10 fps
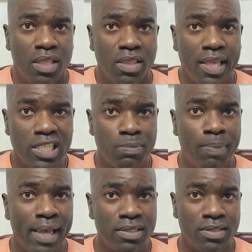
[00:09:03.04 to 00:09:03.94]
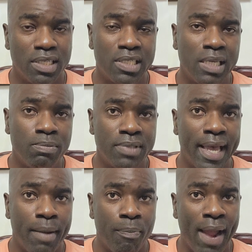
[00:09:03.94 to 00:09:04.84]
it's best to keep
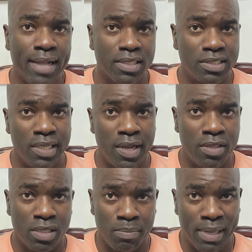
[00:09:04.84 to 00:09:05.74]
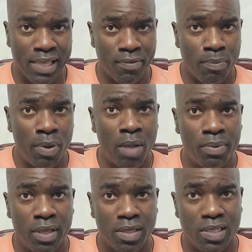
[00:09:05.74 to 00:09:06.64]
that practice here in the Dominican
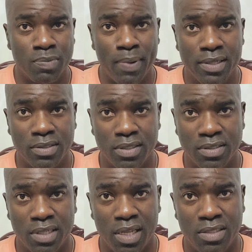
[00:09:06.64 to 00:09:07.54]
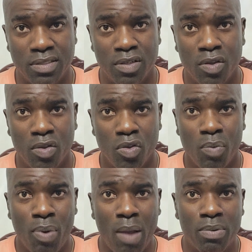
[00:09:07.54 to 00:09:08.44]
Republic, especially since
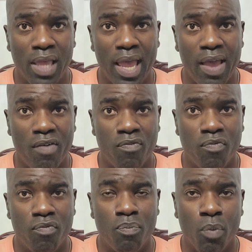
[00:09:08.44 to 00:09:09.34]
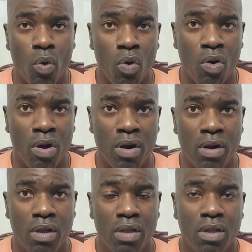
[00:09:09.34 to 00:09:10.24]
you probably have
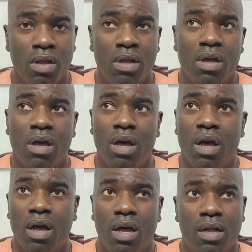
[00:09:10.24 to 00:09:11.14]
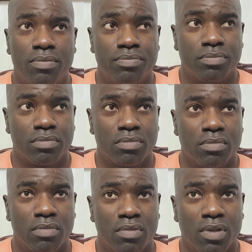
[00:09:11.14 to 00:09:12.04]
more,
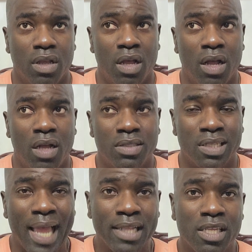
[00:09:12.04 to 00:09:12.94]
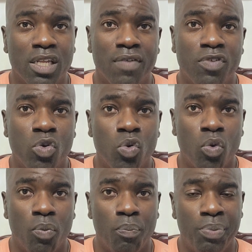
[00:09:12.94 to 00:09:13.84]
the likelihood of
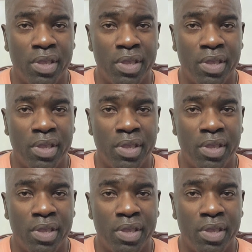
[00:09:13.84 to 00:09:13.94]
you